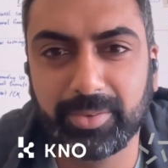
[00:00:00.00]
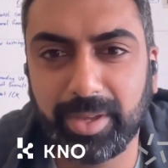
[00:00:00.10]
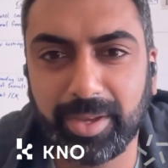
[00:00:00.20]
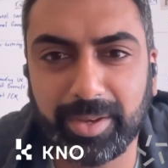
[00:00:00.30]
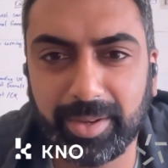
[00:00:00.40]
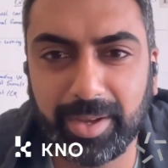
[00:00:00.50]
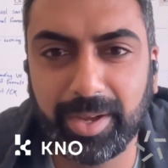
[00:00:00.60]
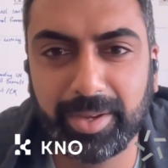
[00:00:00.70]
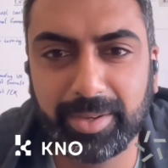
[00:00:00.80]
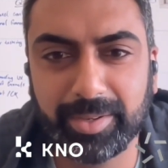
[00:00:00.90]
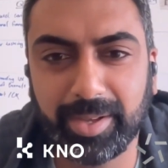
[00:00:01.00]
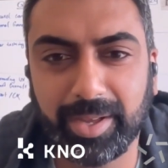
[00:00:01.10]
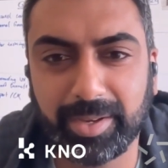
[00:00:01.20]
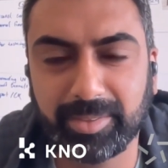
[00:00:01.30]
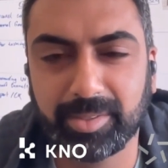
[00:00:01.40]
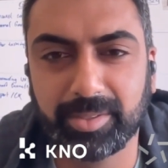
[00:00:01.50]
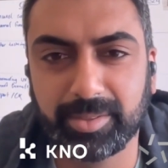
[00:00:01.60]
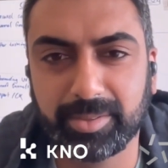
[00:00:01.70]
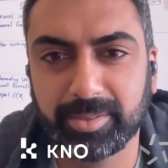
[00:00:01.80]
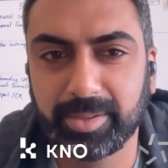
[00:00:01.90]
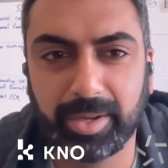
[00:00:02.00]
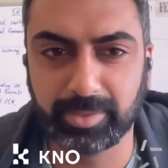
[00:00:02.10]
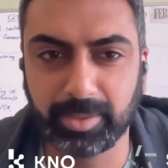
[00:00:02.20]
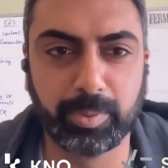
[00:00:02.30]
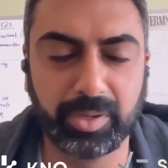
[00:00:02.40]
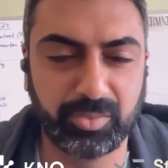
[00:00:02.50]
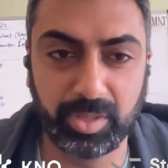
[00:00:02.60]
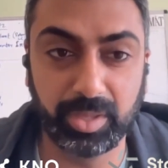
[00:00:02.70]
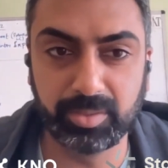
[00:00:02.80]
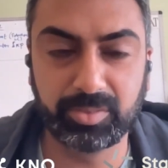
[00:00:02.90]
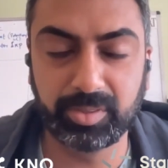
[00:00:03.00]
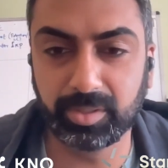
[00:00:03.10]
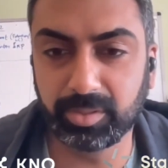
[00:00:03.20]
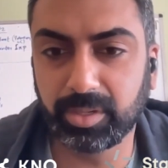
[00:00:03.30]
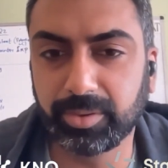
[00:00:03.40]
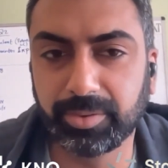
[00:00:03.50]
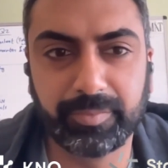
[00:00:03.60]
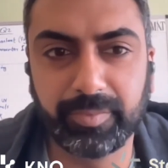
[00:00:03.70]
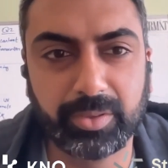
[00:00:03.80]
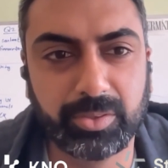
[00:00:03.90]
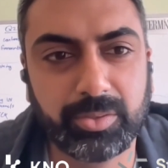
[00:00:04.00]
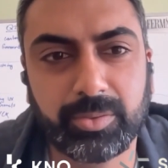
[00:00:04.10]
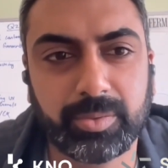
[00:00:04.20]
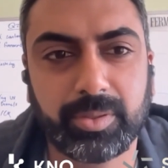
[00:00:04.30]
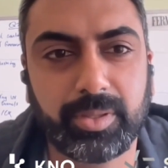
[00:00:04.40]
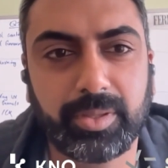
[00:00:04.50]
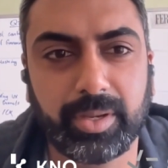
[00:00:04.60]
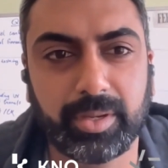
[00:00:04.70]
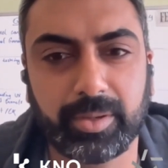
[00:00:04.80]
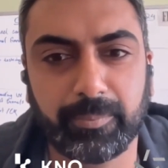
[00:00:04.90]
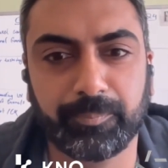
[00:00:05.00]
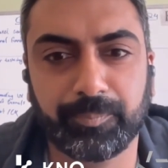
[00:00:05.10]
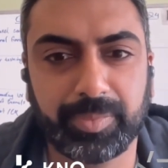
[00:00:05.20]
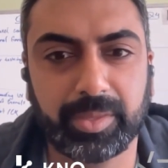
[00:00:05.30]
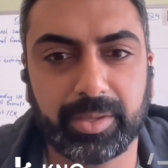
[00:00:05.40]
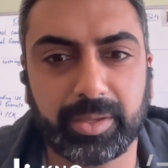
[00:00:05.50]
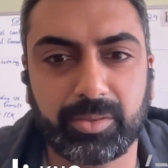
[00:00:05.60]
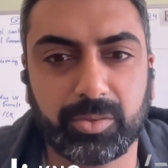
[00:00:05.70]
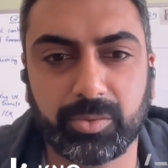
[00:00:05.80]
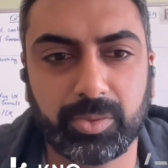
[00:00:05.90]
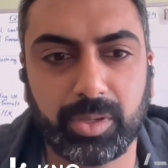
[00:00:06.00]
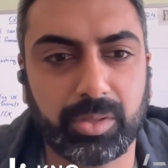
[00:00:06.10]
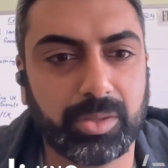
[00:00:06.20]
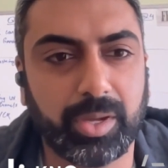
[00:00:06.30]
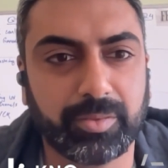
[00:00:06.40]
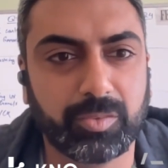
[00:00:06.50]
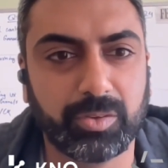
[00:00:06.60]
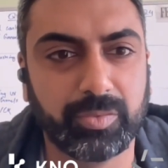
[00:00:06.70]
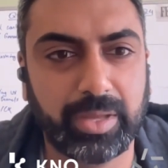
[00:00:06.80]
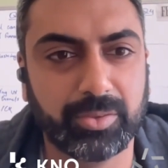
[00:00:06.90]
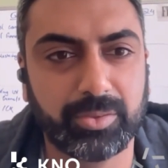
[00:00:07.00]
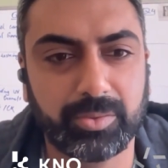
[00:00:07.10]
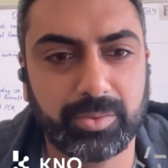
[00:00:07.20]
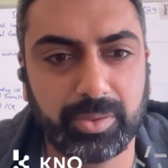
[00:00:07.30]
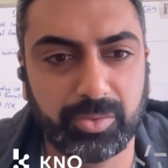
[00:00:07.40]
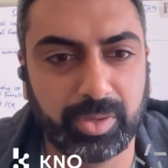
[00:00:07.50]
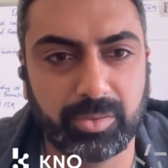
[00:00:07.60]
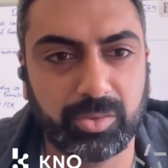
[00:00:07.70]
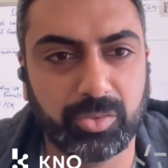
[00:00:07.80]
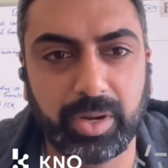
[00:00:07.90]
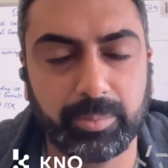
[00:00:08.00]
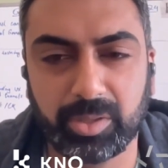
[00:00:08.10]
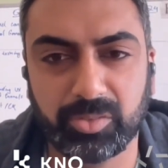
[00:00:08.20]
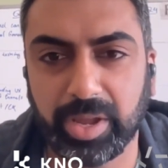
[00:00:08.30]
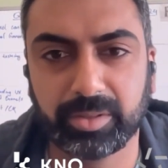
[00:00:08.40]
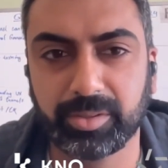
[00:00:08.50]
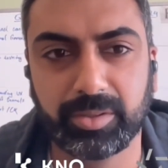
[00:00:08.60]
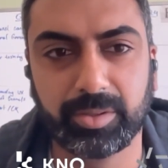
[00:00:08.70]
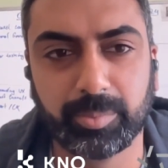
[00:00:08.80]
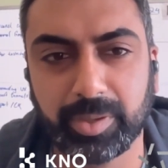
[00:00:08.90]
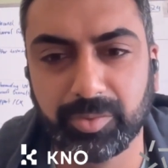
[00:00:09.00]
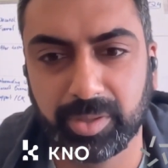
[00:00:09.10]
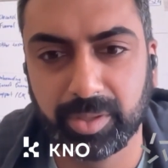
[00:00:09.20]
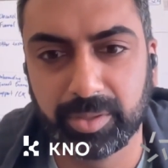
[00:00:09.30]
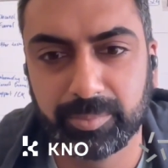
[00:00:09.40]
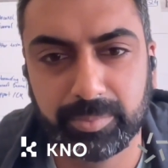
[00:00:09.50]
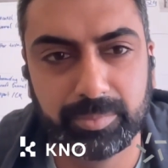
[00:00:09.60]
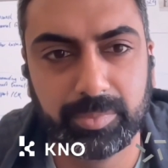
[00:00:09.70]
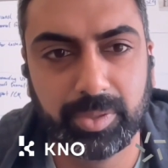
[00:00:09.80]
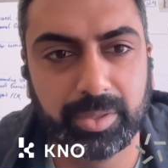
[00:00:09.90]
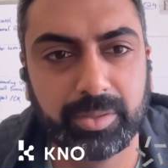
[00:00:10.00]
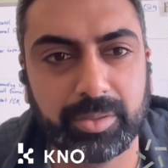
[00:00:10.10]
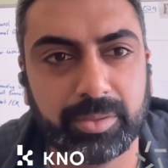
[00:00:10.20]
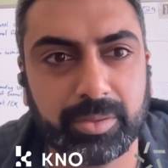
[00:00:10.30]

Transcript: I think price is the indicator of value. Like, a lot of your value is like described exactly in your pricing model.